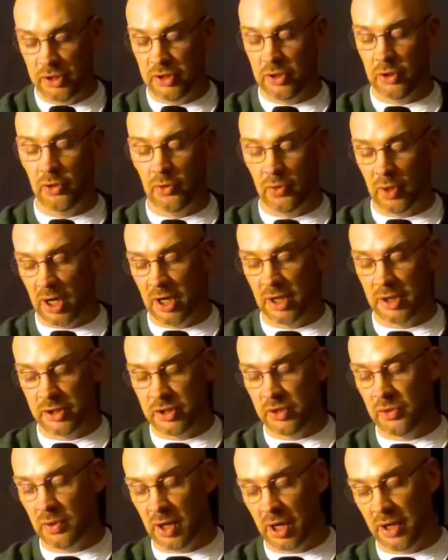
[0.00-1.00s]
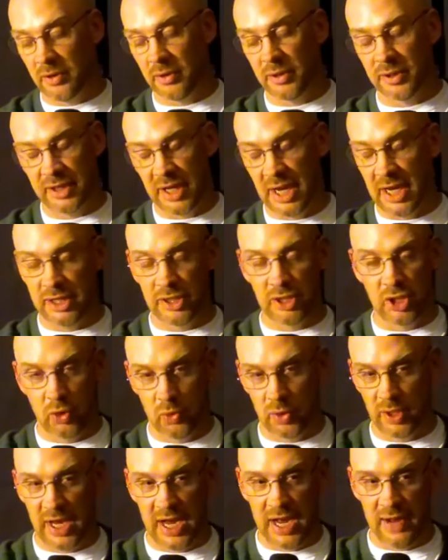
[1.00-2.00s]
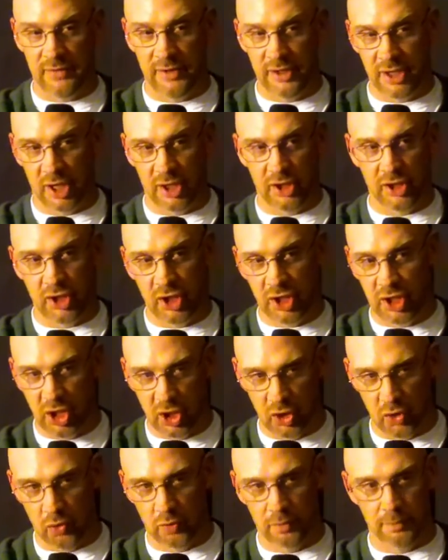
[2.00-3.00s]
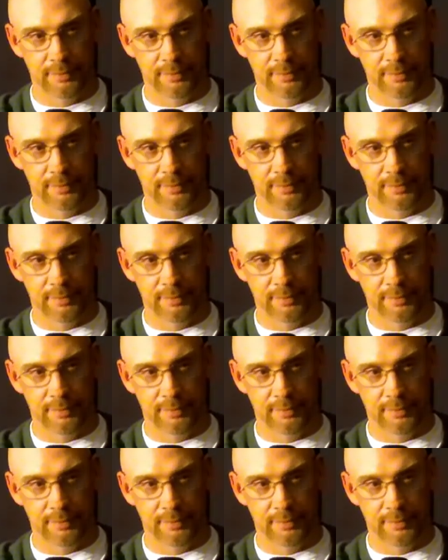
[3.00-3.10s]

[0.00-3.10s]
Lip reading: do unto others as you would have done to you.